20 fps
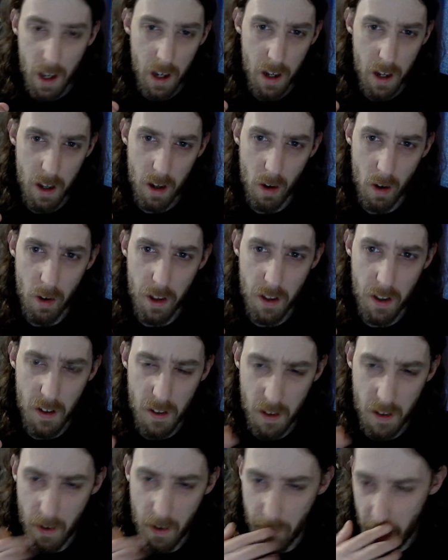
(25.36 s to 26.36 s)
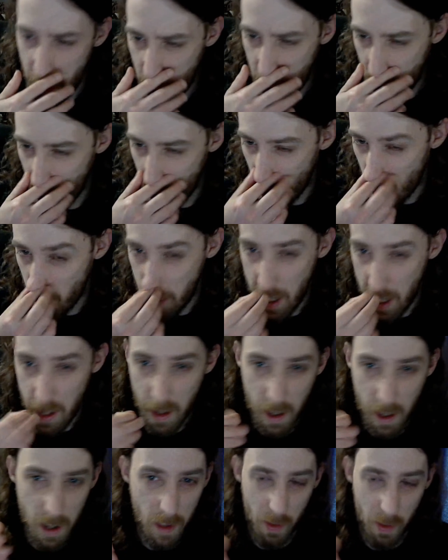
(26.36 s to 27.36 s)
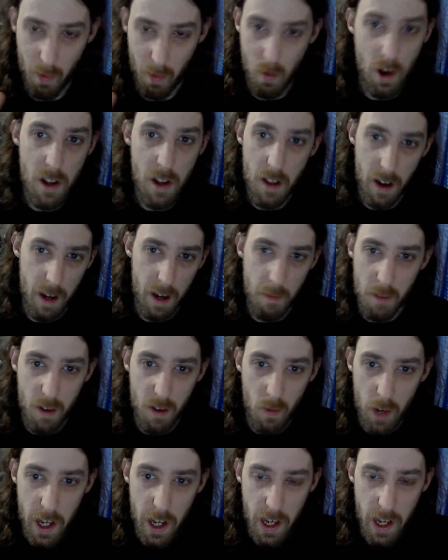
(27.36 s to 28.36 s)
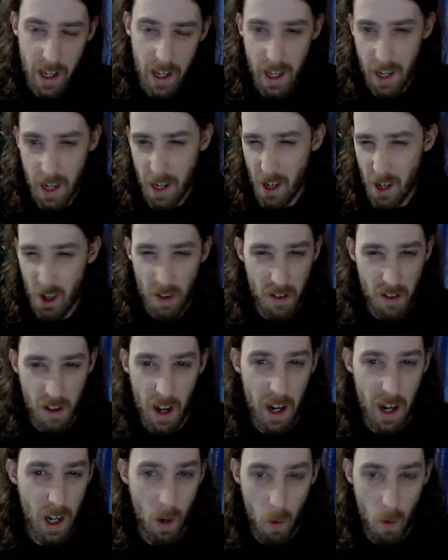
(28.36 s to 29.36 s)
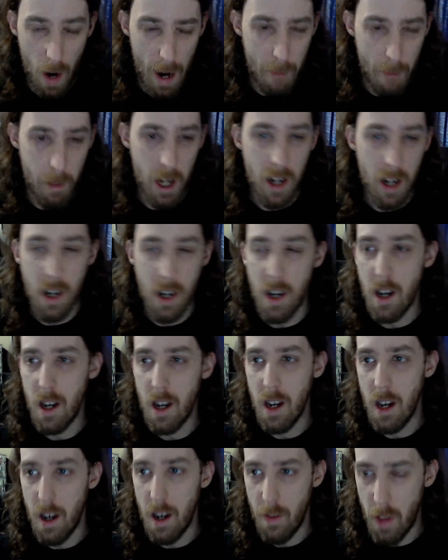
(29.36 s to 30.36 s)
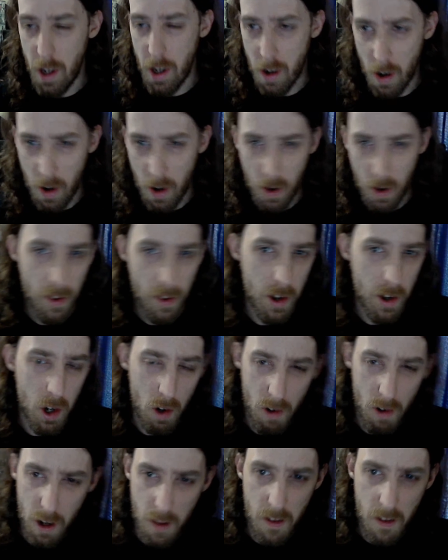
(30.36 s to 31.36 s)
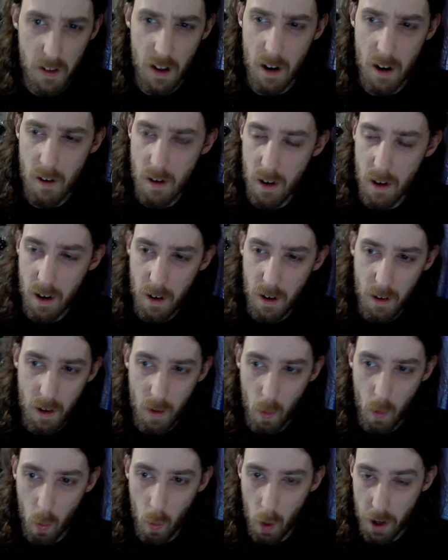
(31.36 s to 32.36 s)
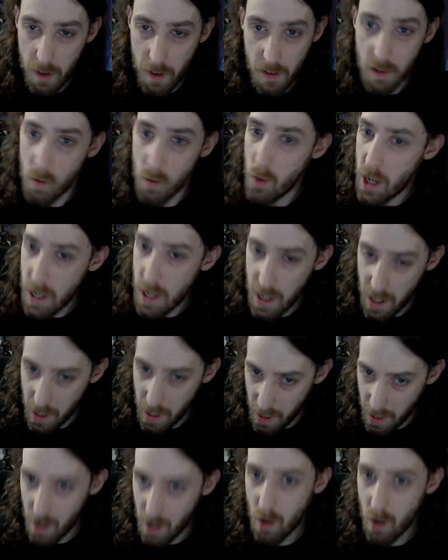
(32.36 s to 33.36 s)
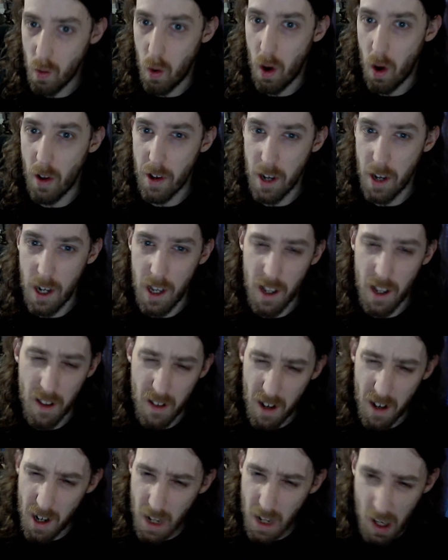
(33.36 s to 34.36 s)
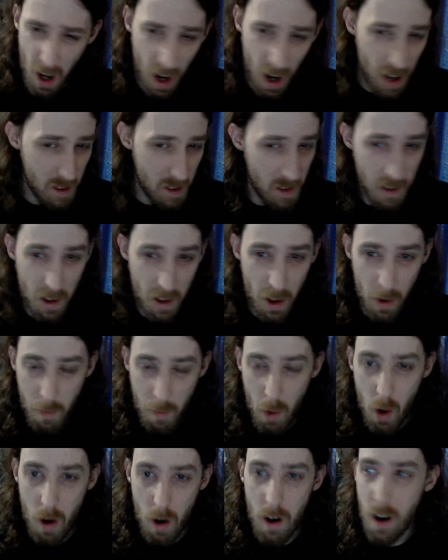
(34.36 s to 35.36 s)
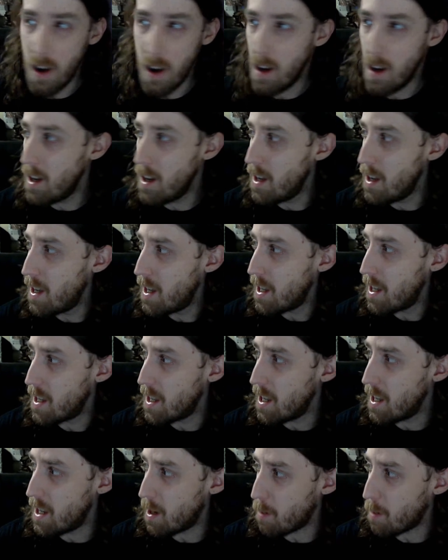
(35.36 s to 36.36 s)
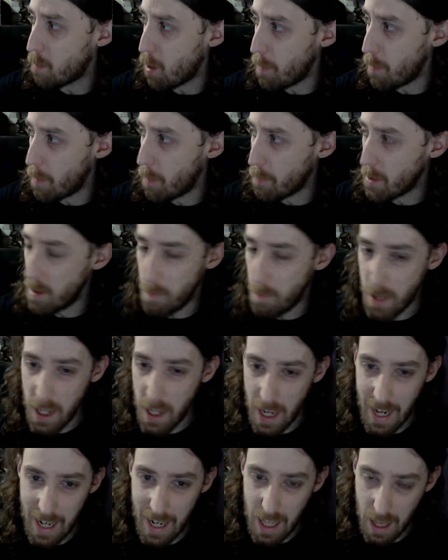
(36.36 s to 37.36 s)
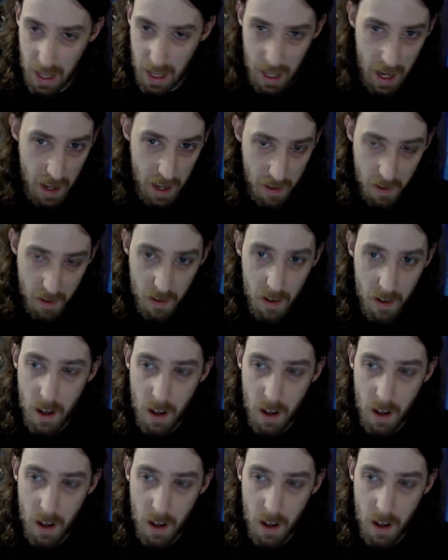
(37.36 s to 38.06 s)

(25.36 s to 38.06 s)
going to Salvation Army like 3 times a week and getting just kind of crap, I think I'll go to the trade center once a week and get quality. It's going to cost a little more, and I'll probably be getting less.